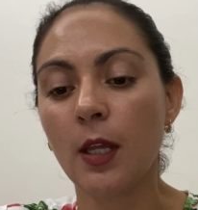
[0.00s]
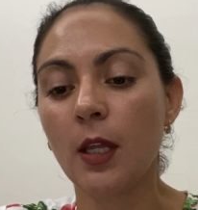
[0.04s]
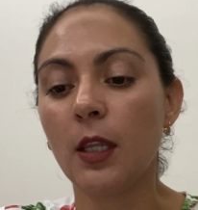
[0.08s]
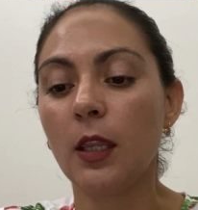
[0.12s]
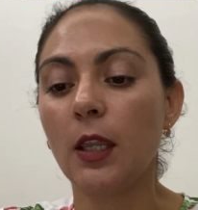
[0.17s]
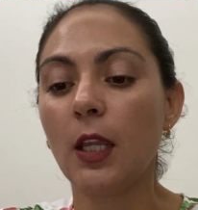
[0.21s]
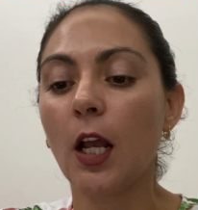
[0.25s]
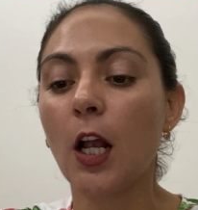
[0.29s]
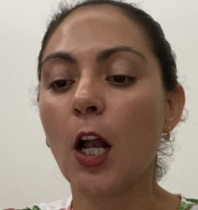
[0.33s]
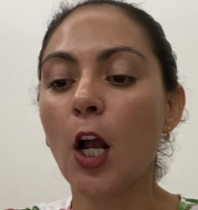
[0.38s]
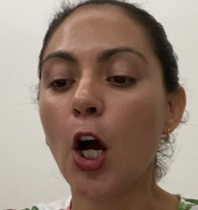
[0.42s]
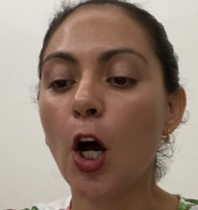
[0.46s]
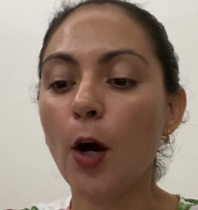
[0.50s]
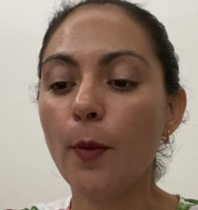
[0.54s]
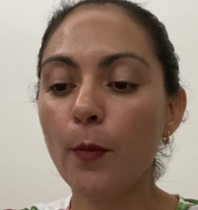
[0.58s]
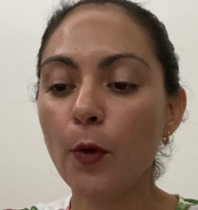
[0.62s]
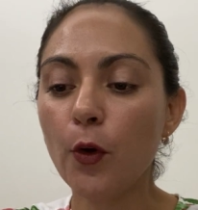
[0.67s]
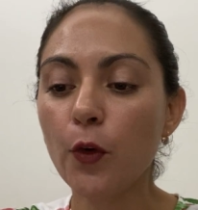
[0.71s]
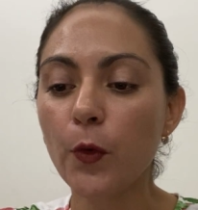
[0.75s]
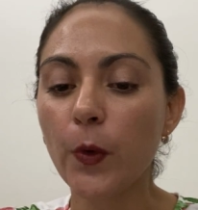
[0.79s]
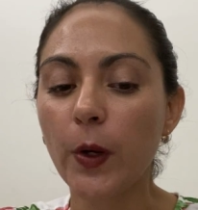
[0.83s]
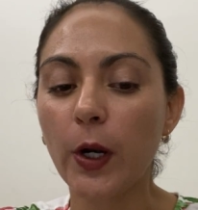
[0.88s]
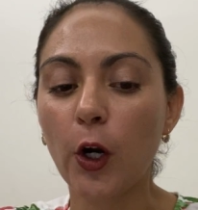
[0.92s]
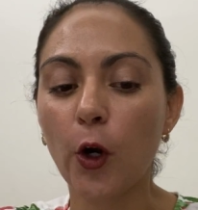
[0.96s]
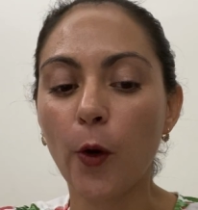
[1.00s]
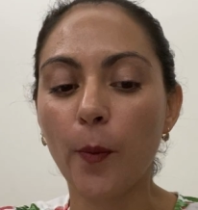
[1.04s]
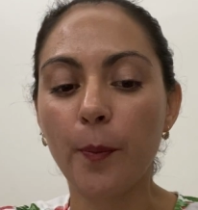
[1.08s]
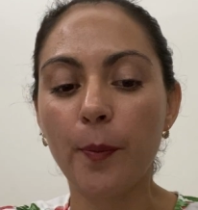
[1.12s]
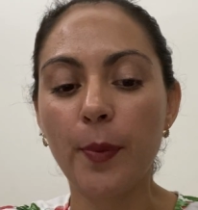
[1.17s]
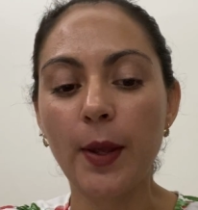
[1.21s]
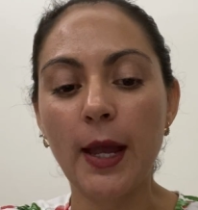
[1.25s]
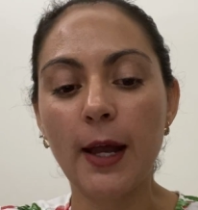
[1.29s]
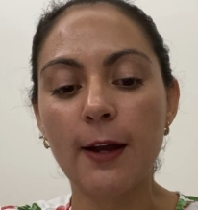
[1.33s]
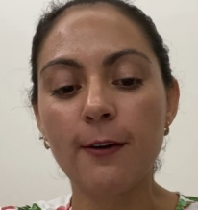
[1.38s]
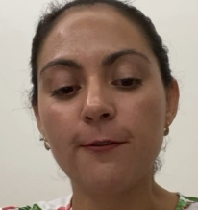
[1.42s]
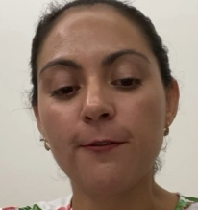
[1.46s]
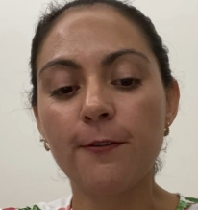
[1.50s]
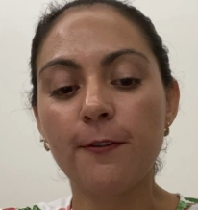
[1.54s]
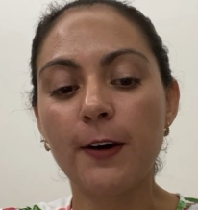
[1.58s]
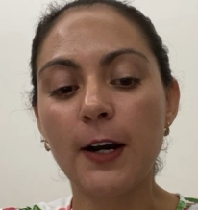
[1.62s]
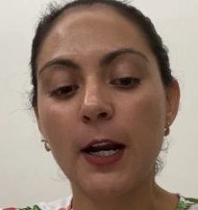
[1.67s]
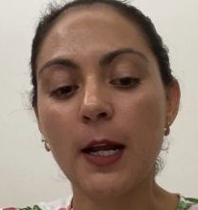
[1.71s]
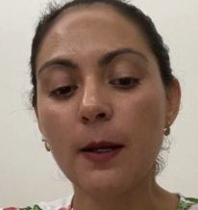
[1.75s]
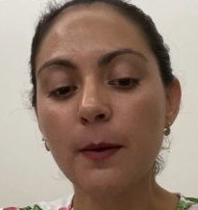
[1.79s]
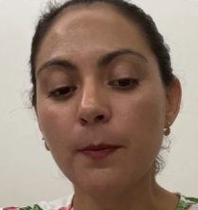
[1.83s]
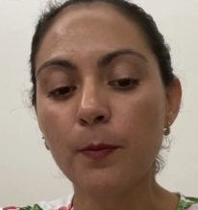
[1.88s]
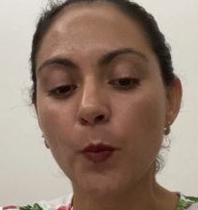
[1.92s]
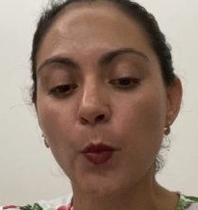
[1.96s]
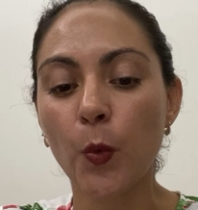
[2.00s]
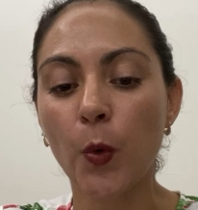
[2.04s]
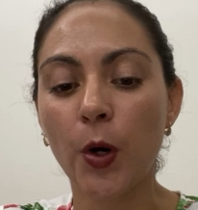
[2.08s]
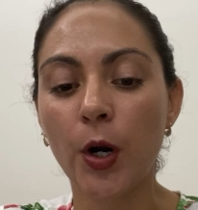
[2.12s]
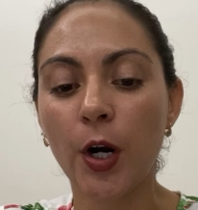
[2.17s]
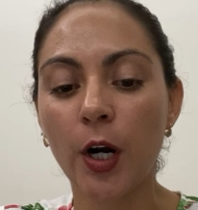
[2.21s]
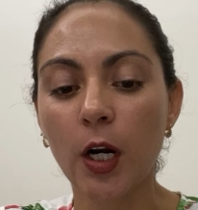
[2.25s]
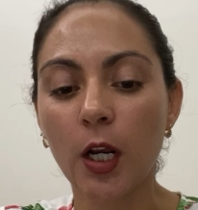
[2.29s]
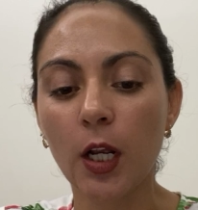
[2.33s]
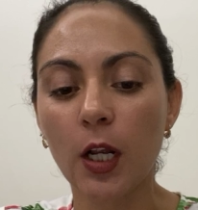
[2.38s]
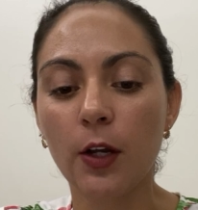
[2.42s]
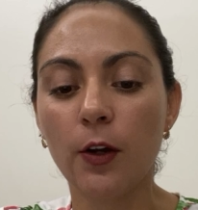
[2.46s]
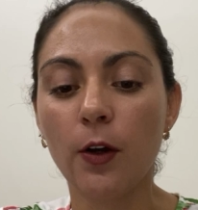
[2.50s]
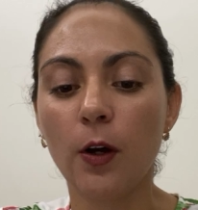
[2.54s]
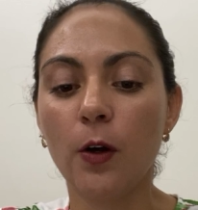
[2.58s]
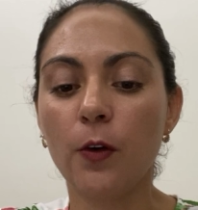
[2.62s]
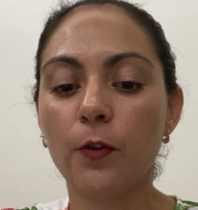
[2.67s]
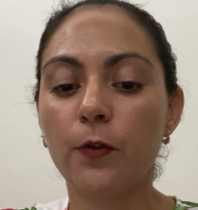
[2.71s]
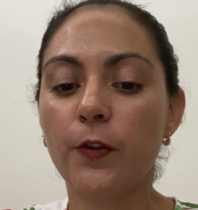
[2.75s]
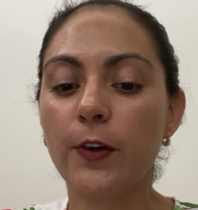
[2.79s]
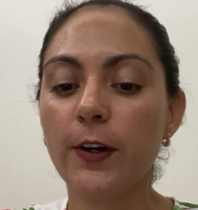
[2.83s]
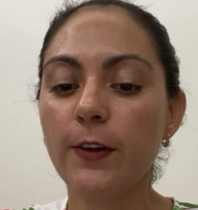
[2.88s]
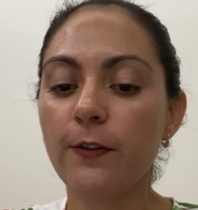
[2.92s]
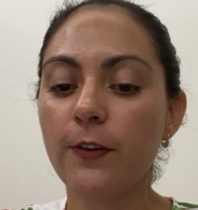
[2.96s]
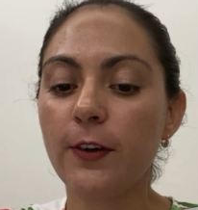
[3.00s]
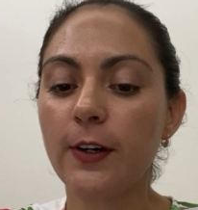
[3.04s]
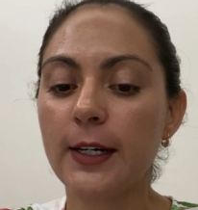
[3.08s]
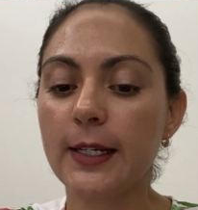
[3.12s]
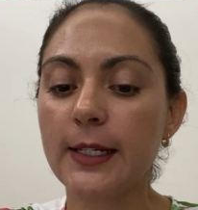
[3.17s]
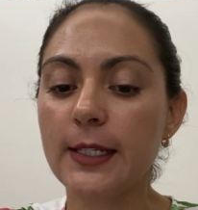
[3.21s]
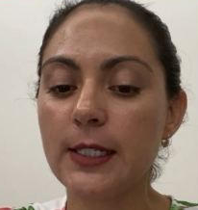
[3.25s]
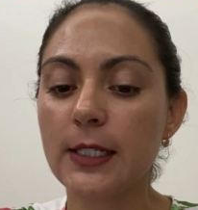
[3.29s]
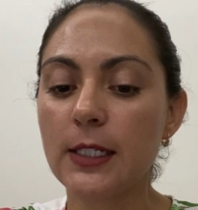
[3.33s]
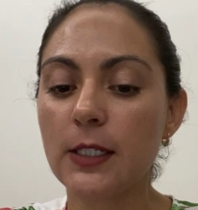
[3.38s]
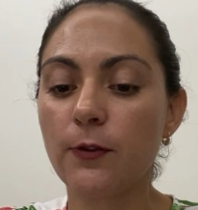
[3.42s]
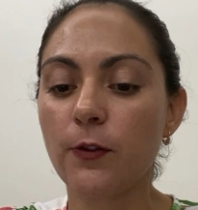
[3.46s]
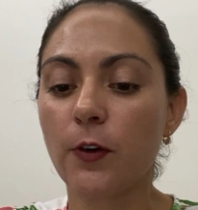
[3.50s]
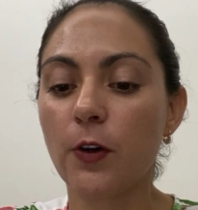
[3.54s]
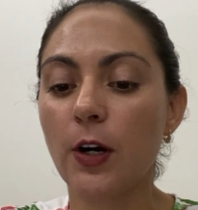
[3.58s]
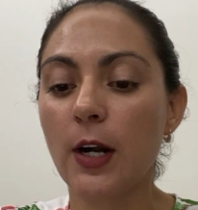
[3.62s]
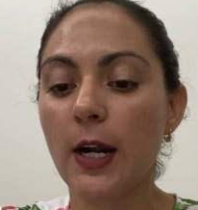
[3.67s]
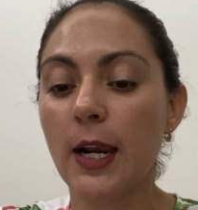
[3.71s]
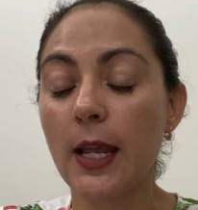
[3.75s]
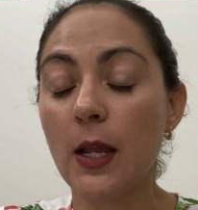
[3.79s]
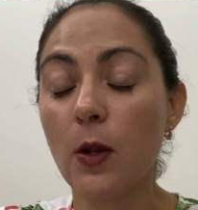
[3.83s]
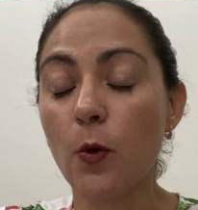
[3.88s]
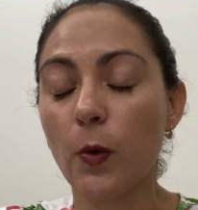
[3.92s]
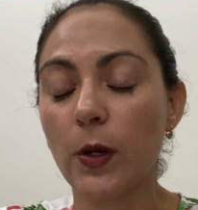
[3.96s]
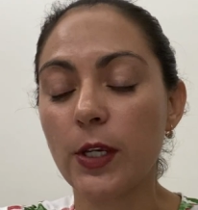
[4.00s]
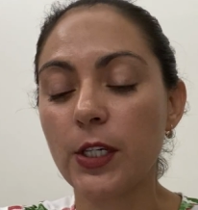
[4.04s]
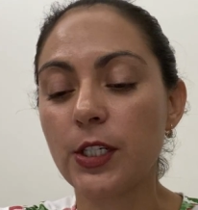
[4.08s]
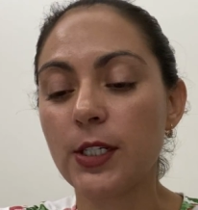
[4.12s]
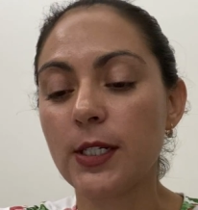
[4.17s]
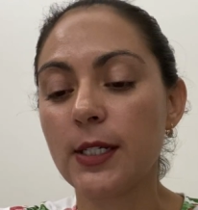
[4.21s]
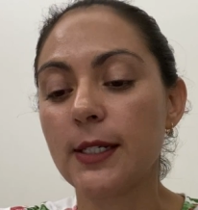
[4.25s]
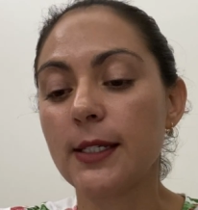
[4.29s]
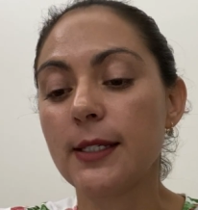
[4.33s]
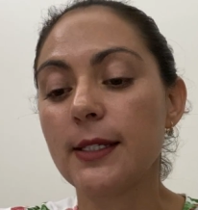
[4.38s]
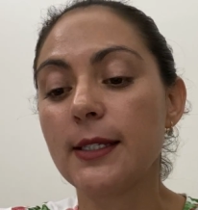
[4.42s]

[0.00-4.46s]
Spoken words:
The Common European Framework of Reference for Language,